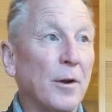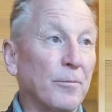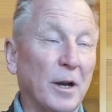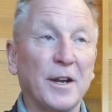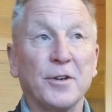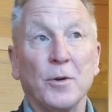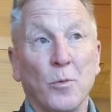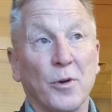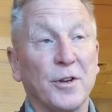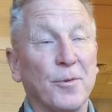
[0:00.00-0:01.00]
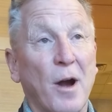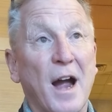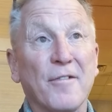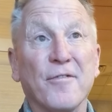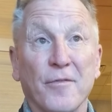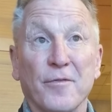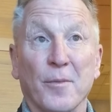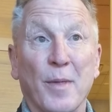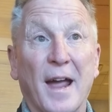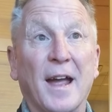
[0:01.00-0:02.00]
really were derived
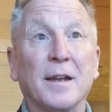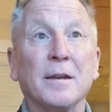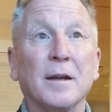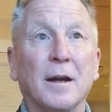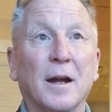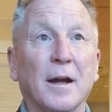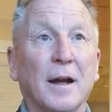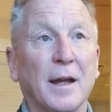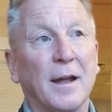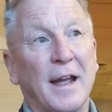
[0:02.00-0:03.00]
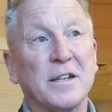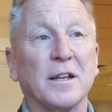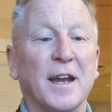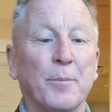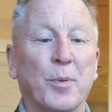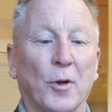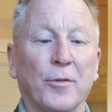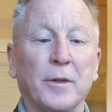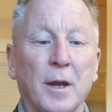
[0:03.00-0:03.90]
from that. I actually had built